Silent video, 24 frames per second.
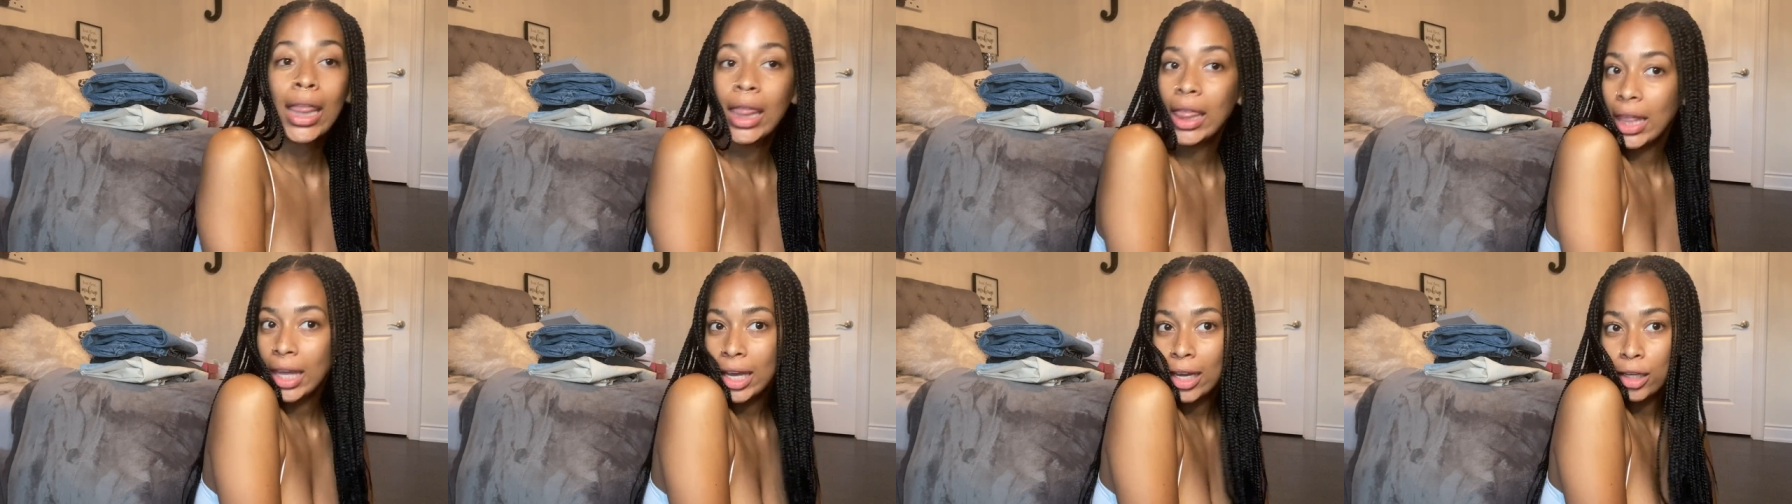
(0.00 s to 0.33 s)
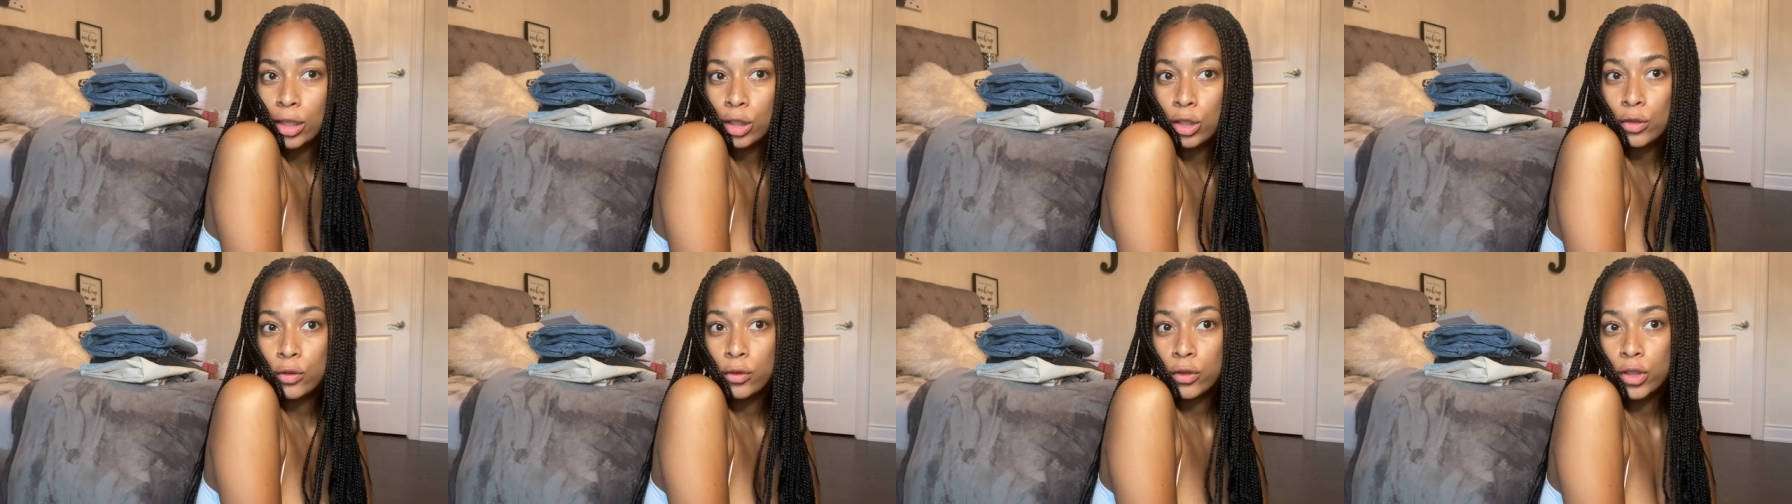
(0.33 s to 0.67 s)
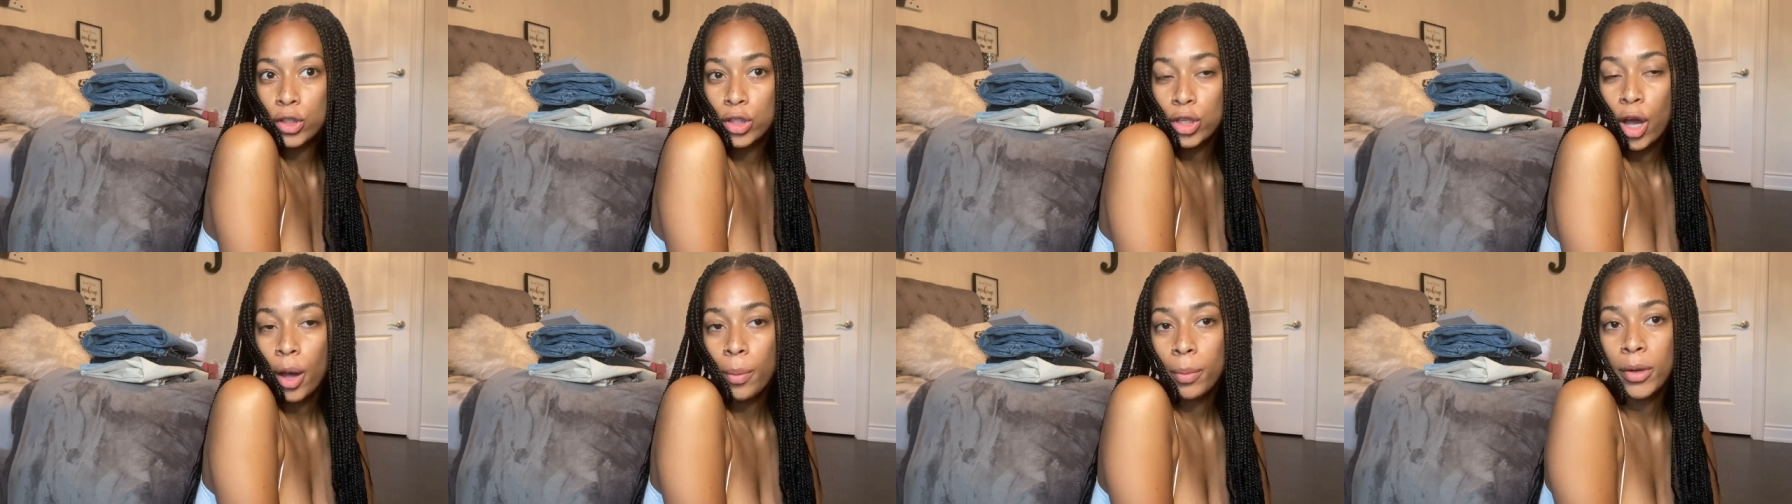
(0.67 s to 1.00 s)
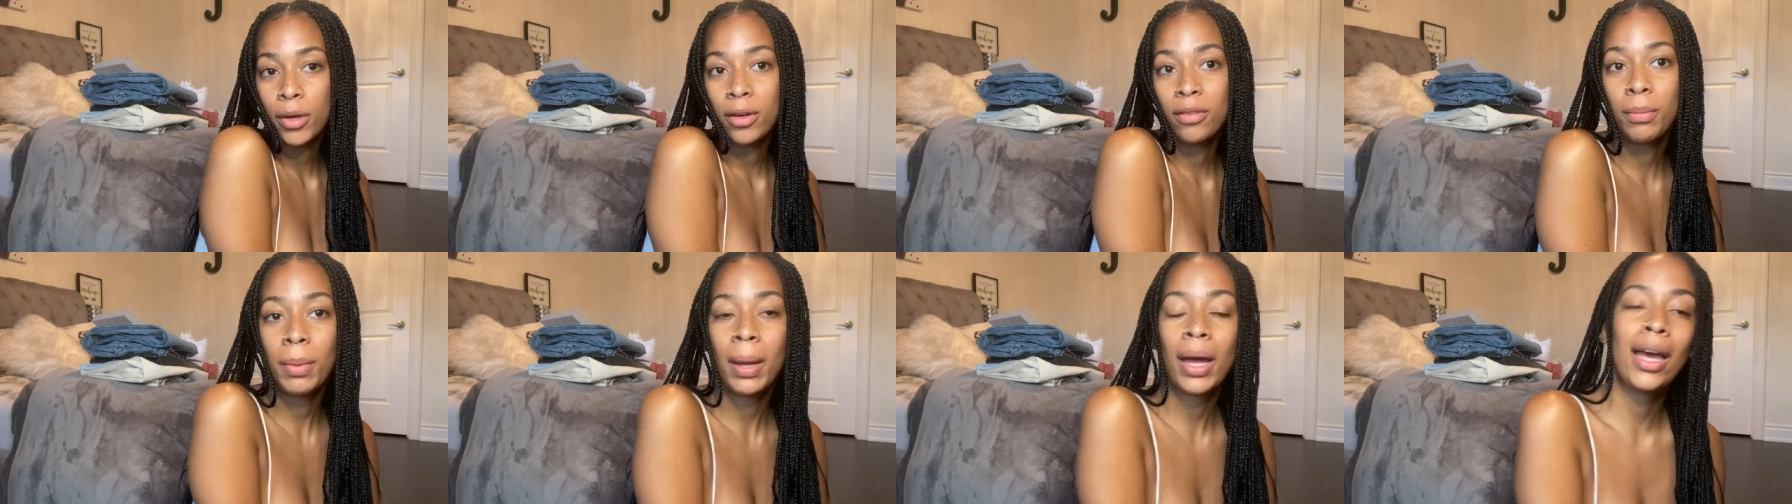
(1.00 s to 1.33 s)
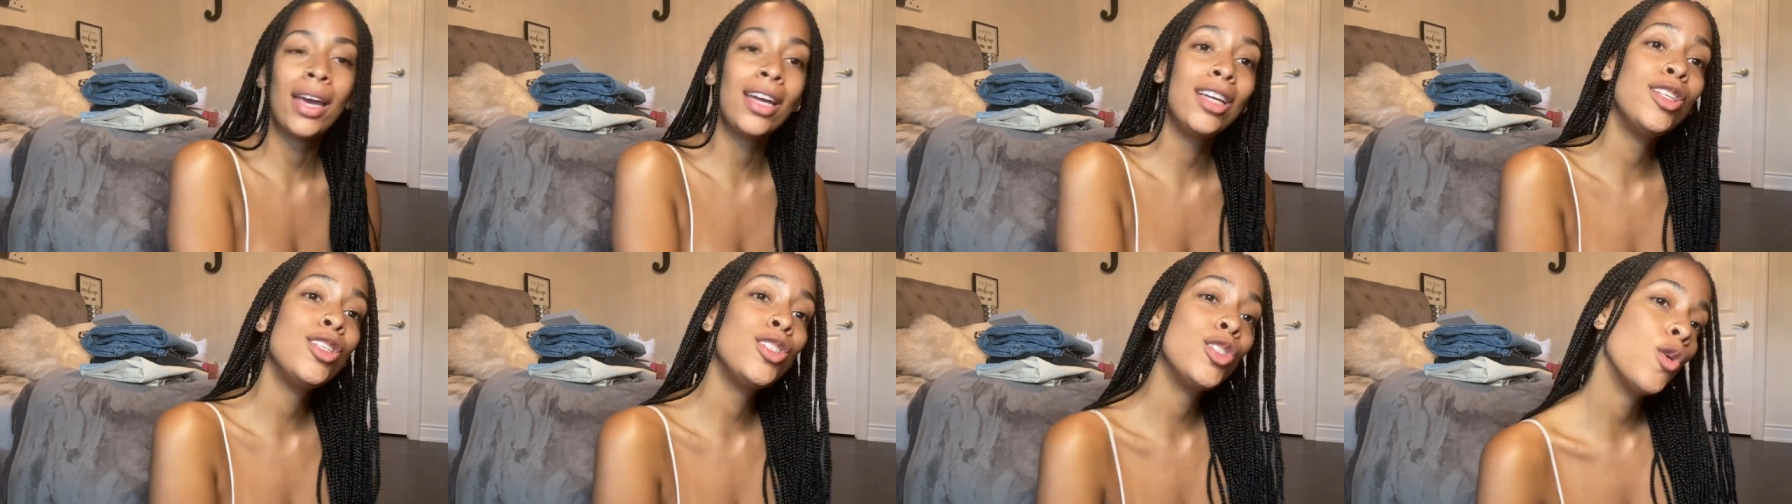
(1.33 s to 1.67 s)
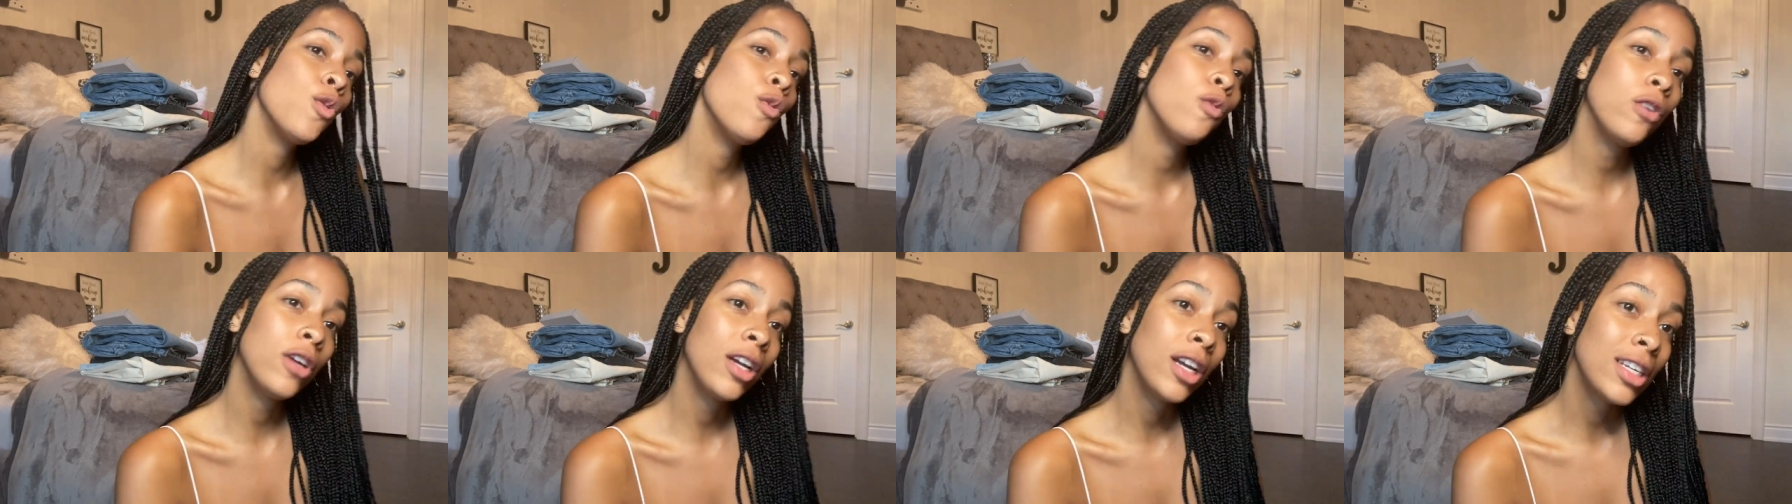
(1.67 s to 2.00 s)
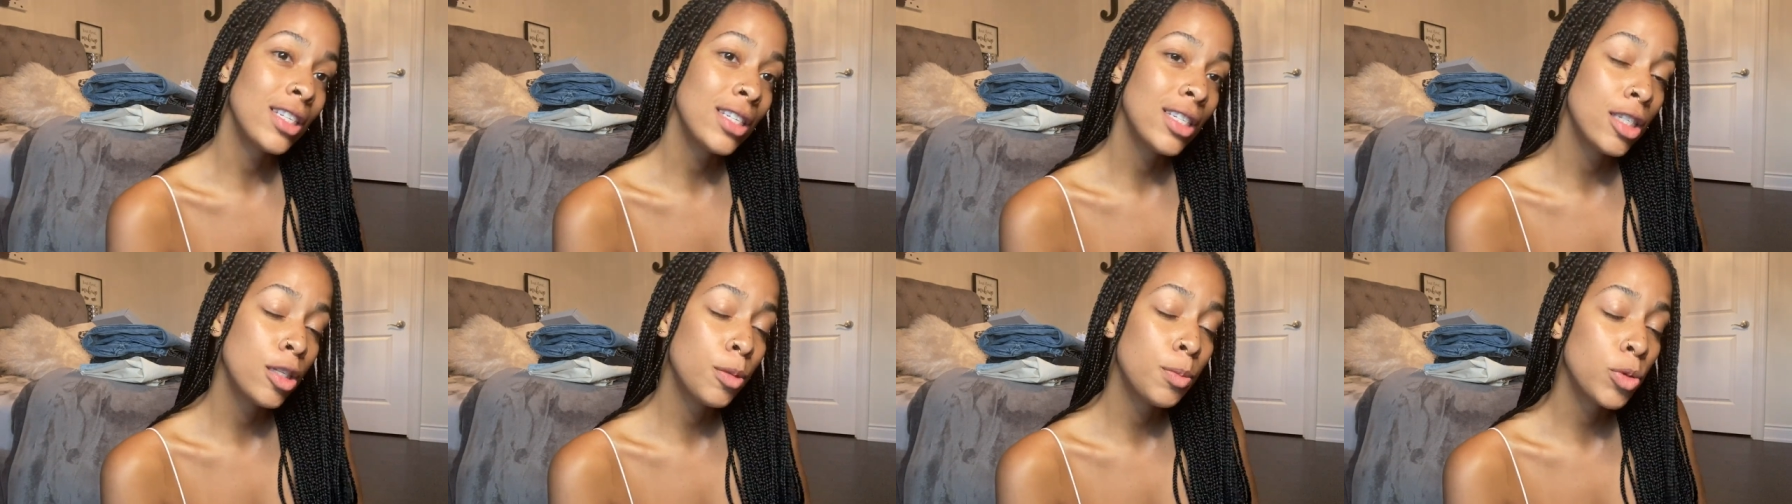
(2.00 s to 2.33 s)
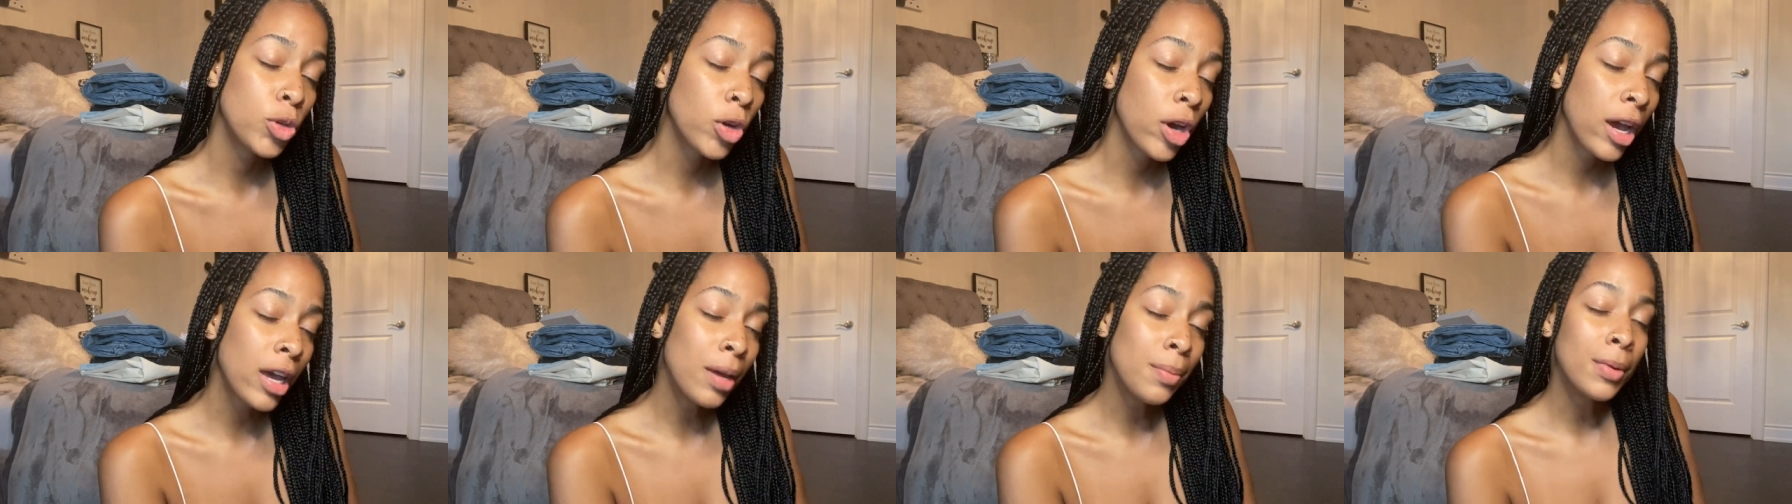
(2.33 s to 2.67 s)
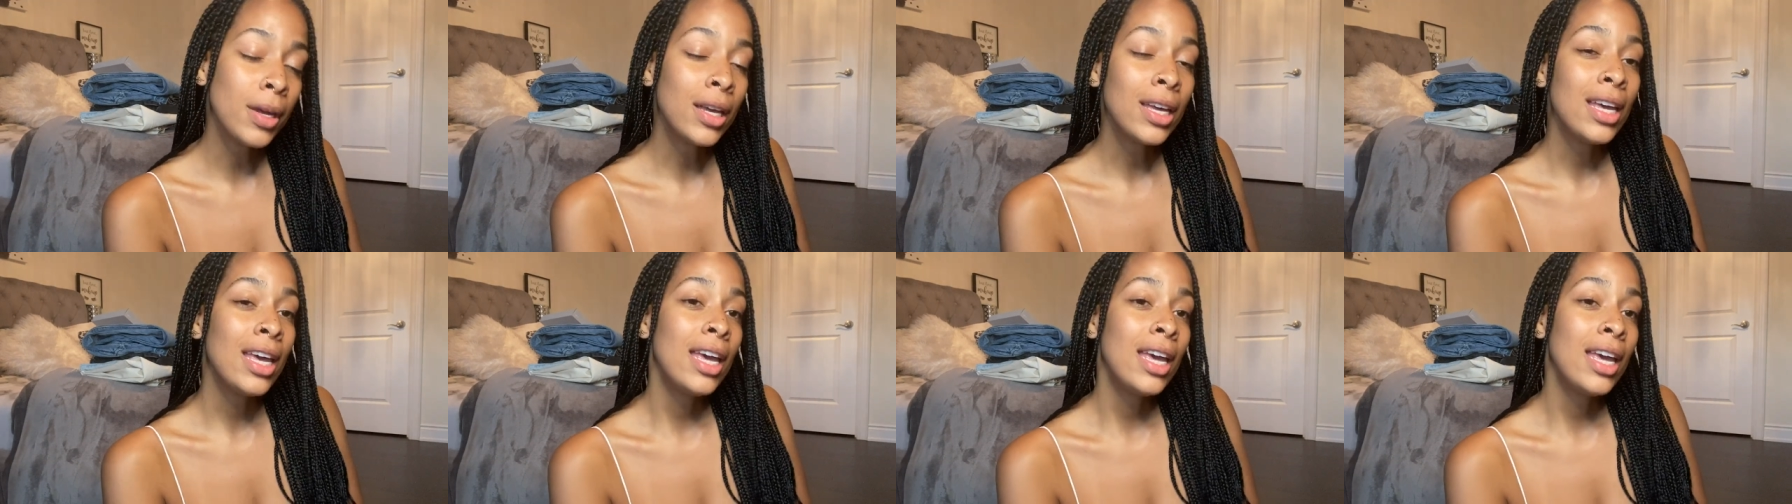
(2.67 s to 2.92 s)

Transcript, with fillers: Thanks for stopping by. Don't forget to subscribe